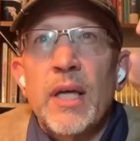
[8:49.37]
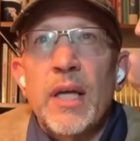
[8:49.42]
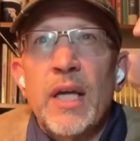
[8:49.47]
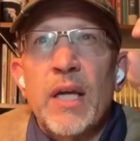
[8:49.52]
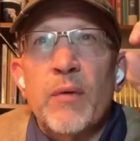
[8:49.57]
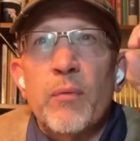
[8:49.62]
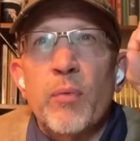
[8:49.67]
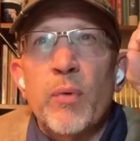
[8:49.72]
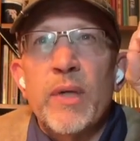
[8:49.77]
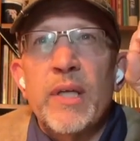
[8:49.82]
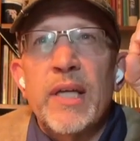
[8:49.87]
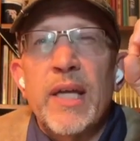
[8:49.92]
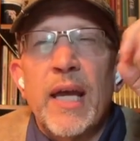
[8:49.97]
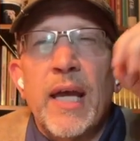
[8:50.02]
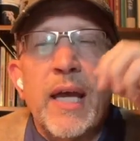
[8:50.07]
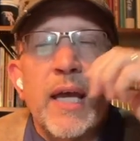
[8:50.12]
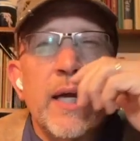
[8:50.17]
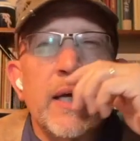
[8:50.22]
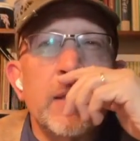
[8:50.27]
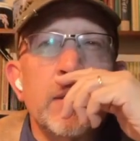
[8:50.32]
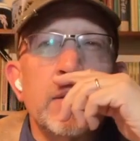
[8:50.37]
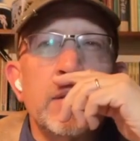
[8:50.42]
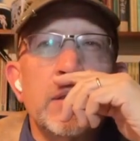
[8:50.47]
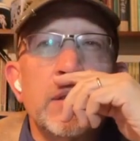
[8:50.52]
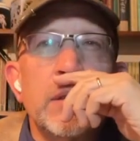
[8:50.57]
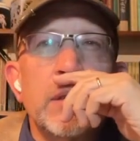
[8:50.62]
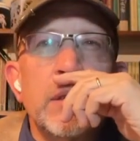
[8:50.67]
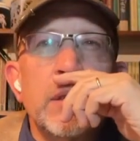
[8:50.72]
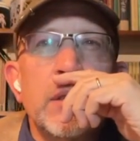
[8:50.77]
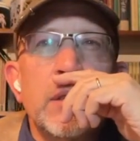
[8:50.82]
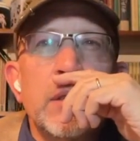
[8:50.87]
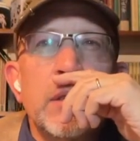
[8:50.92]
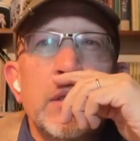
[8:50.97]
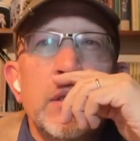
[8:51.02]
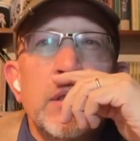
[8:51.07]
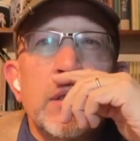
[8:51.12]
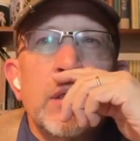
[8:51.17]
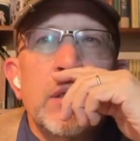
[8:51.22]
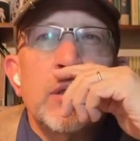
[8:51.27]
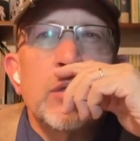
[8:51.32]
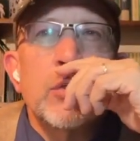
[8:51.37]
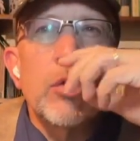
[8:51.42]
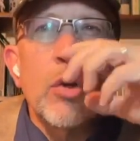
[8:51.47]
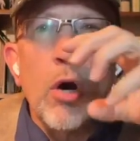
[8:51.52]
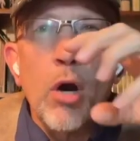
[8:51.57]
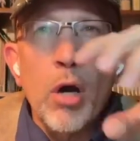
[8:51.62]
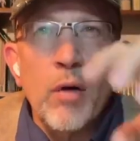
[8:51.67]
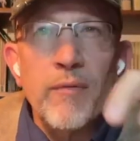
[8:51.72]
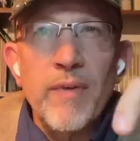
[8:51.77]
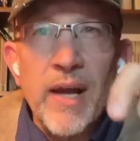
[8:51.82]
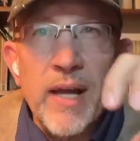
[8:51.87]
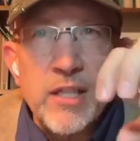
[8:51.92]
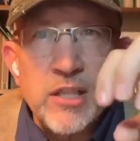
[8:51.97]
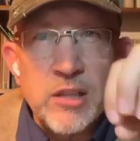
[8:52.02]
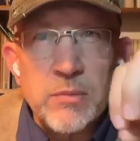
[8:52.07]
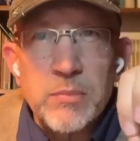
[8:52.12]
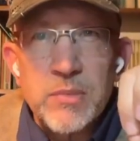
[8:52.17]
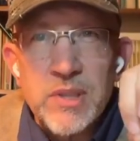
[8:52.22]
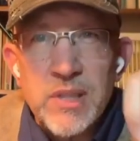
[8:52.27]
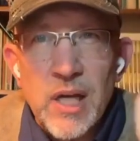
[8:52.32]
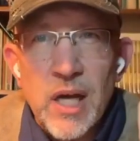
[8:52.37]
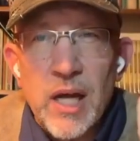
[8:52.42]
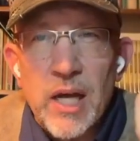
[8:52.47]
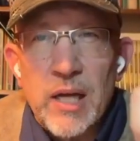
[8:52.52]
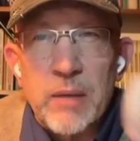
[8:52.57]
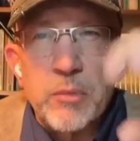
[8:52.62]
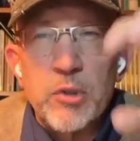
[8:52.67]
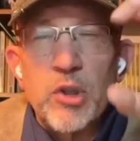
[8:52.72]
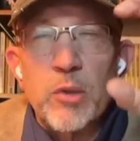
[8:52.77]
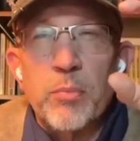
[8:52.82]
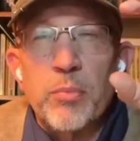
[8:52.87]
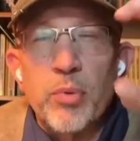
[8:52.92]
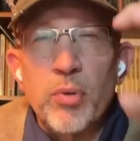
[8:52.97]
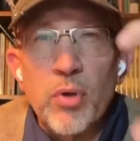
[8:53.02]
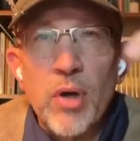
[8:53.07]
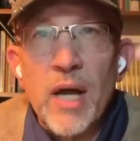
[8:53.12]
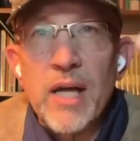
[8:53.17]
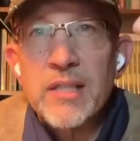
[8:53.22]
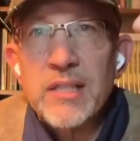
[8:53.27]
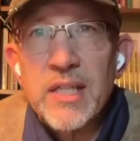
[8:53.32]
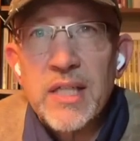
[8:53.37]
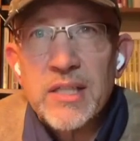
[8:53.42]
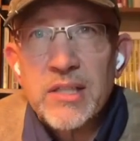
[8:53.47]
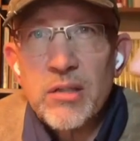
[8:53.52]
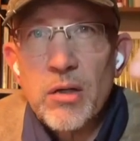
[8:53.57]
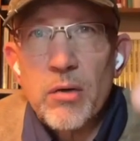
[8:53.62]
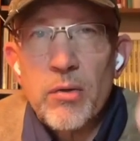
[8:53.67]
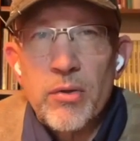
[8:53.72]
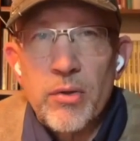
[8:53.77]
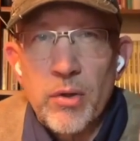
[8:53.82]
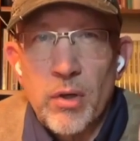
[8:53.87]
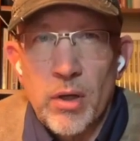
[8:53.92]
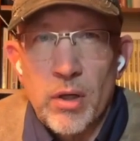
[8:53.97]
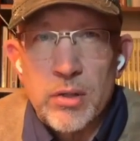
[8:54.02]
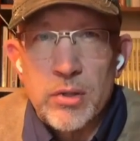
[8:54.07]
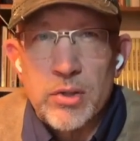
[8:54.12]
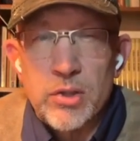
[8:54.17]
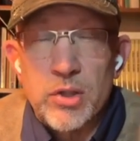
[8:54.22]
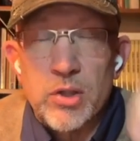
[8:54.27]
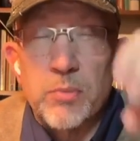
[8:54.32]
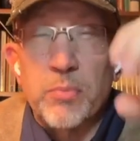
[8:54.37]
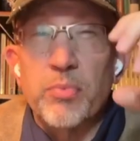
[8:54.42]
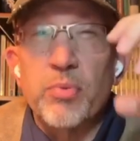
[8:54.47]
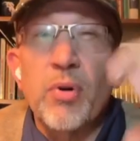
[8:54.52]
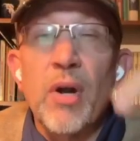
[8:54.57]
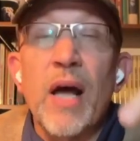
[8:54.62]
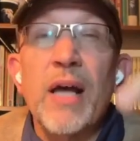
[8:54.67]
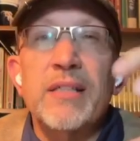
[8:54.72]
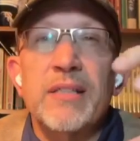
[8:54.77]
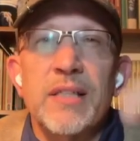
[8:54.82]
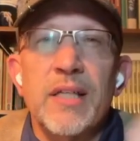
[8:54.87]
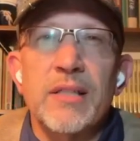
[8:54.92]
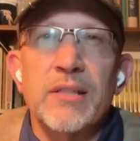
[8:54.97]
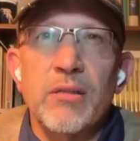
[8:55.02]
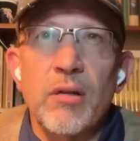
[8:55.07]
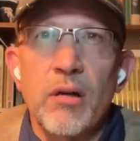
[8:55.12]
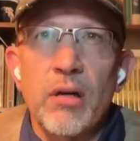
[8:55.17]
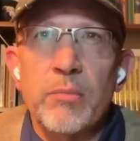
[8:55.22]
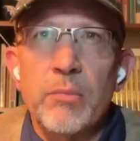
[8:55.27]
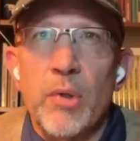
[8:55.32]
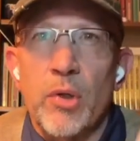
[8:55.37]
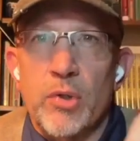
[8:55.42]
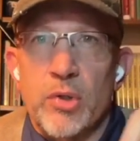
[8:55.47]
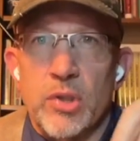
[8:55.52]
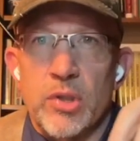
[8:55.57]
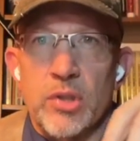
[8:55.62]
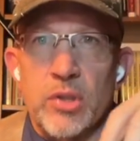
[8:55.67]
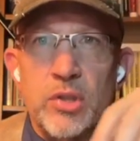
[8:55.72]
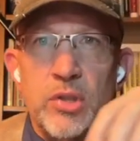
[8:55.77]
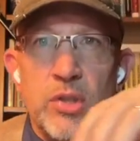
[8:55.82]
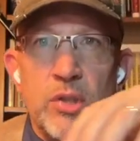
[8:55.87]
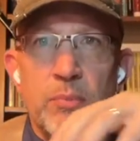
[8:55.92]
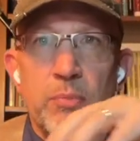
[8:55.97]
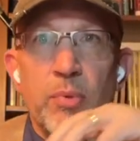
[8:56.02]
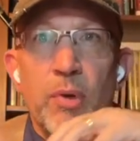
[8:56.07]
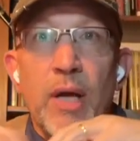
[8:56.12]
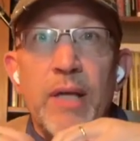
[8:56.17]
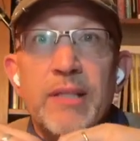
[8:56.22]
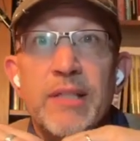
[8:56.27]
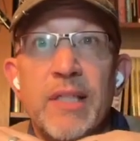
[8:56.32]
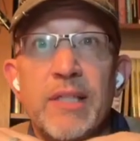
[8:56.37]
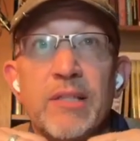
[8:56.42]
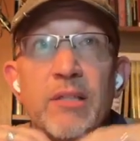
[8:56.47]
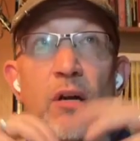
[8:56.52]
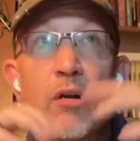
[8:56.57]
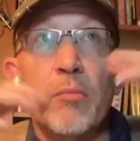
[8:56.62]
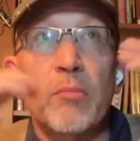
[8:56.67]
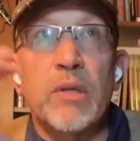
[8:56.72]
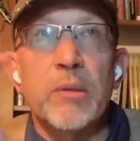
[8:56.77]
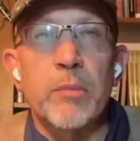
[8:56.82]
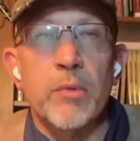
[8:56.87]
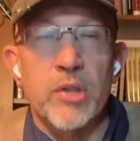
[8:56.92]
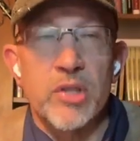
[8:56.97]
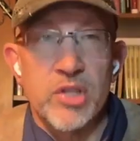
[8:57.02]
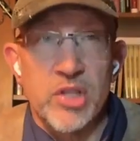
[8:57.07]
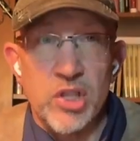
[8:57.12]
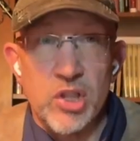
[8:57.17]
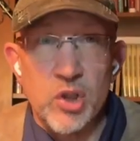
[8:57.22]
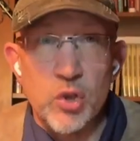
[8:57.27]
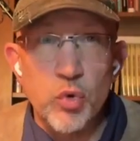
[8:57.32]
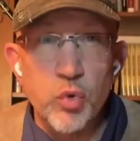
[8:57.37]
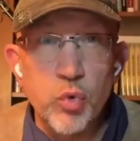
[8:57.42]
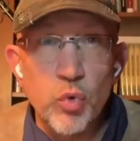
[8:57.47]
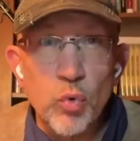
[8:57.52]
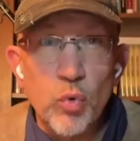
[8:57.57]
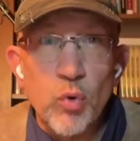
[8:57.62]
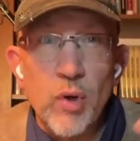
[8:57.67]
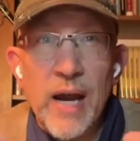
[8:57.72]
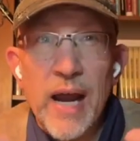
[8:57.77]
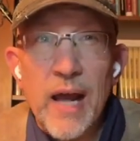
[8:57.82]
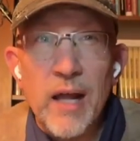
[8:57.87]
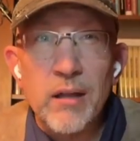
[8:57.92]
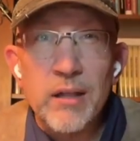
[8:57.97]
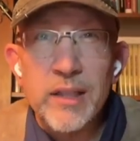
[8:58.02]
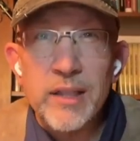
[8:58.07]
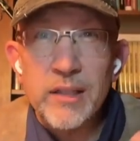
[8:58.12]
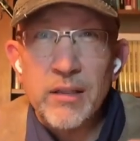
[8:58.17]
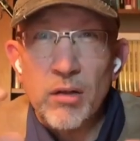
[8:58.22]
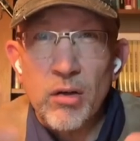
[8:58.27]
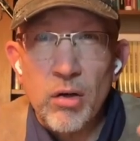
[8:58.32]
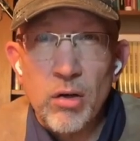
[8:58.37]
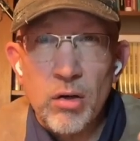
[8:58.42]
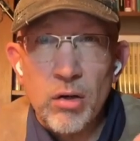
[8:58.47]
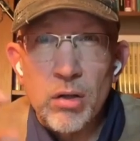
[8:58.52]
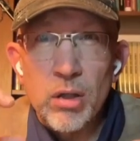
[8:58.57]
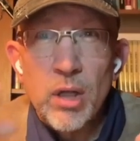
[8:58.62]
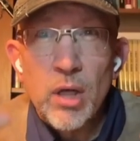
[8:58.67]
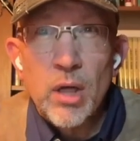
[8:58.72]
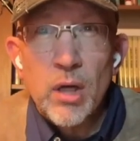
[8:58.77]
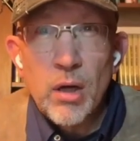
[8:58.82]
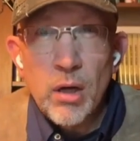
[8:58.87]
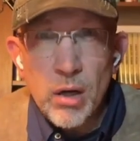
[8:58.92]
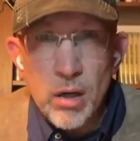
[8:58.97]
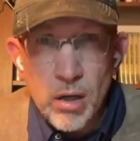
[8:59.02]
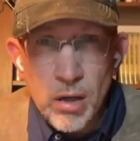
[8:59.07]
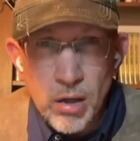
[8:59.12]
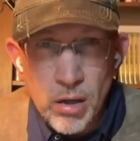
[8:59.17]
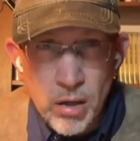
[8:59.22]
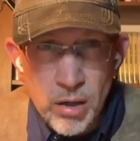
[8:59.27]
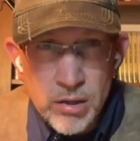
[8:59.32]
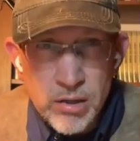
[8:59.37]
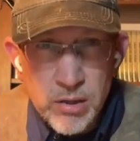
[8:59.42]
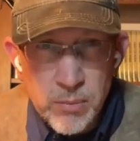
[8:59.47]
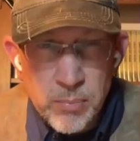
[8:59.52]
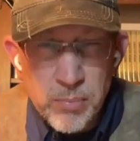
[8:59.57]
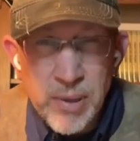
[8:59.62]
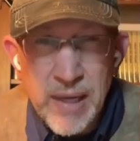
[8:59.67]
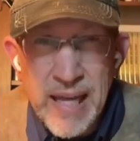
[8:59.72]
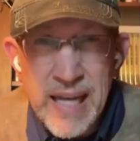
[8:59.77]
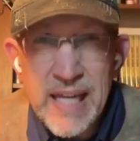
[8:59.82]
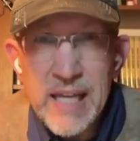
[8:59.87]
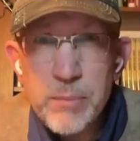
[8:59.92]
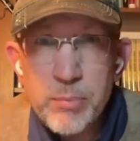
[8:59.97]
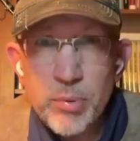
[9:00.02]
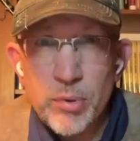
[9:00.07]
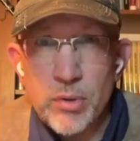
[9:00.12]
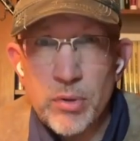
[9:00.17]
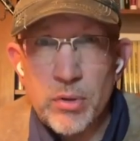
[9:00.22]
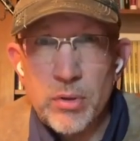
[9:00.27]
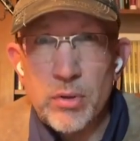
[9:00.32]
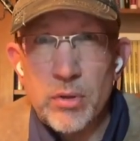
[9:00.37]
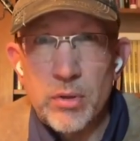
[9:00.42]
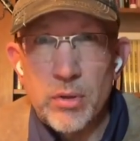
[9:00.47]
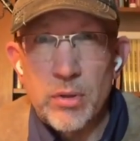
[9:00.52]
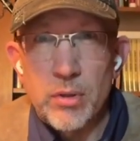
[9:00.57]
If we can carve out some time to process our thoughts, to process our emotions, to process our memories, to corral it all onto paper,